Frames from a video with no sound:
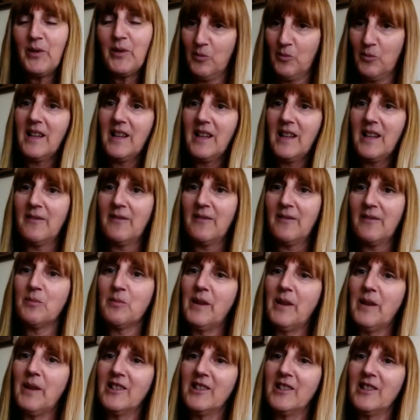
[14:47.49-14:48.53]
but it will have to
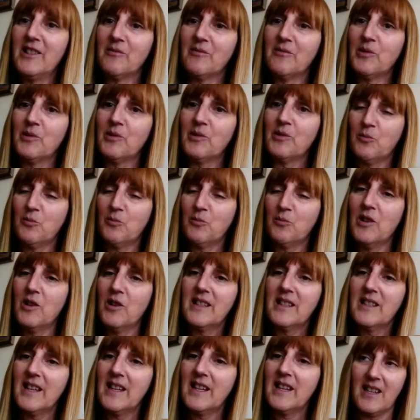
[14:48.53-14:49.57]
be patient. But the
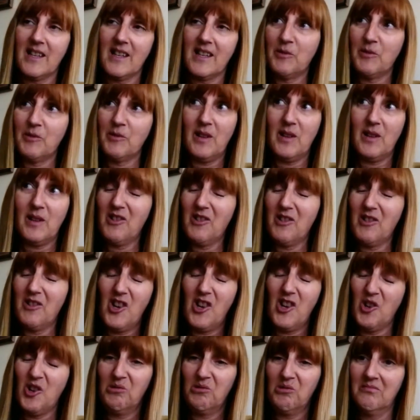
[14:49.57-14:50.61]
one day at a time throughout
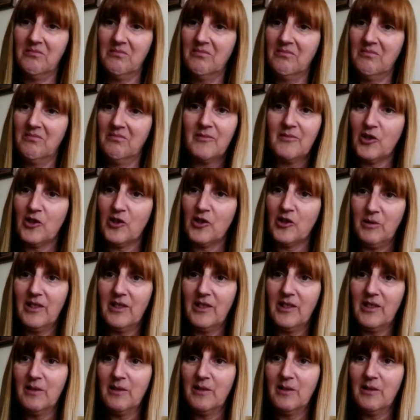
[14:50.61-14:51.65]
the whole
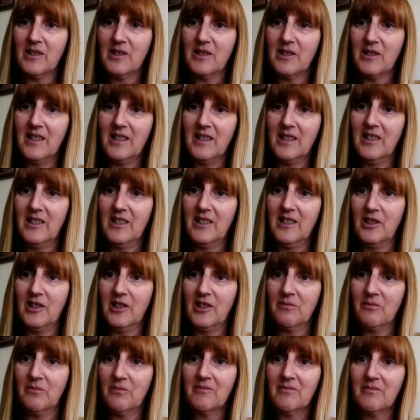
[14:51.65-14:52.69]
treatment really was,
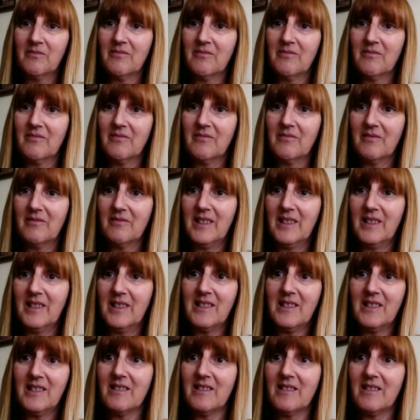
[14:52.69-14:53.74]

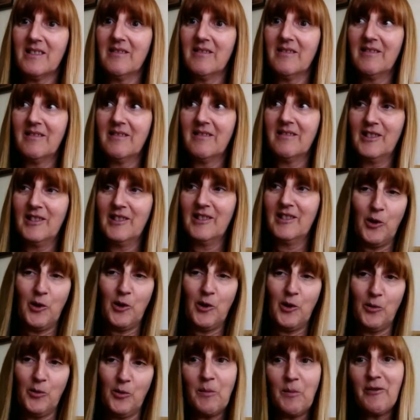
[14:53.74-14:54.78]
is the
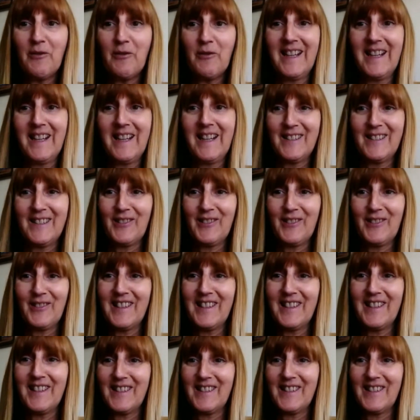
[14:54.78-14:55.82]
only way really to
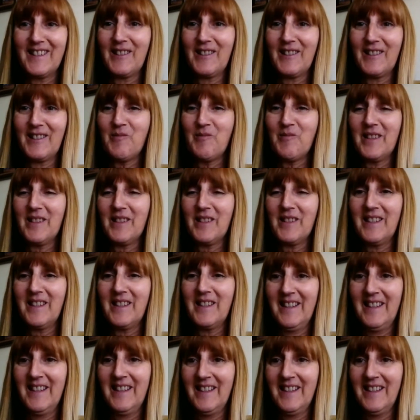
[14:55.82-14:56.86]
look at it, to cope with
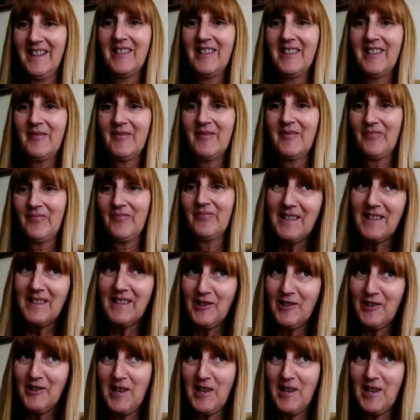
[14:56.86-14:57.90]
it. Back
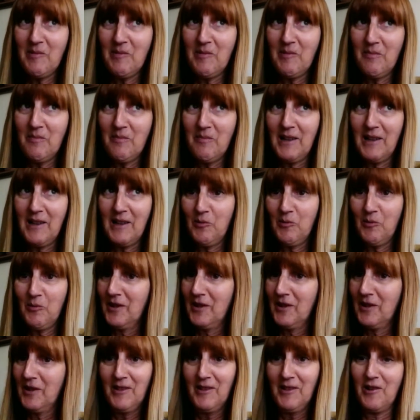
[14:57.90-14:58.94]
at the gym and back
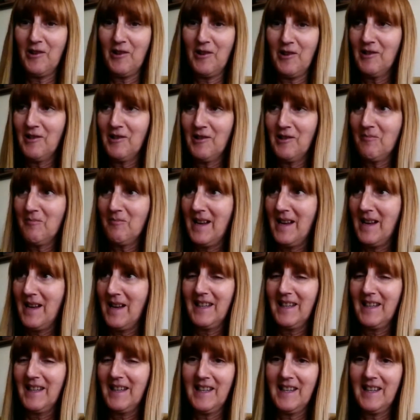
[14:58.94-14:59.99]
walking the dog and
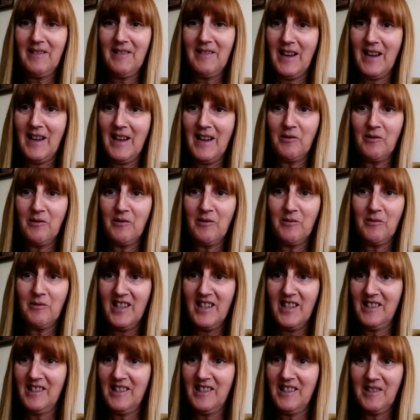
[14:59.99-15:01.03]
back out with my
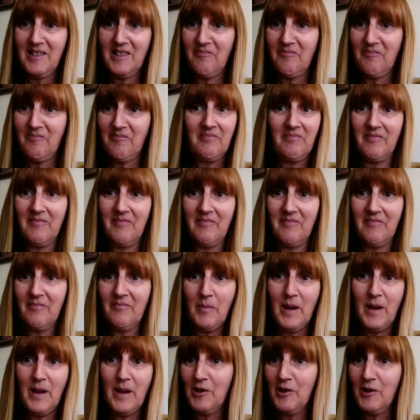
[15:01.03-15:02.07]
friends and
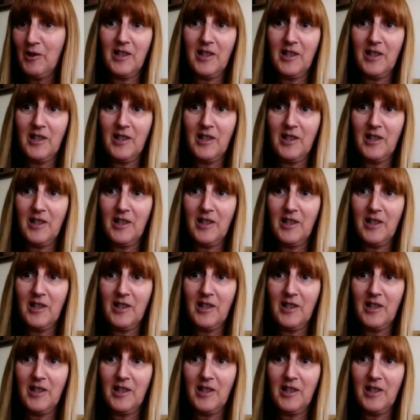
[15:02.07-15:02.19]
back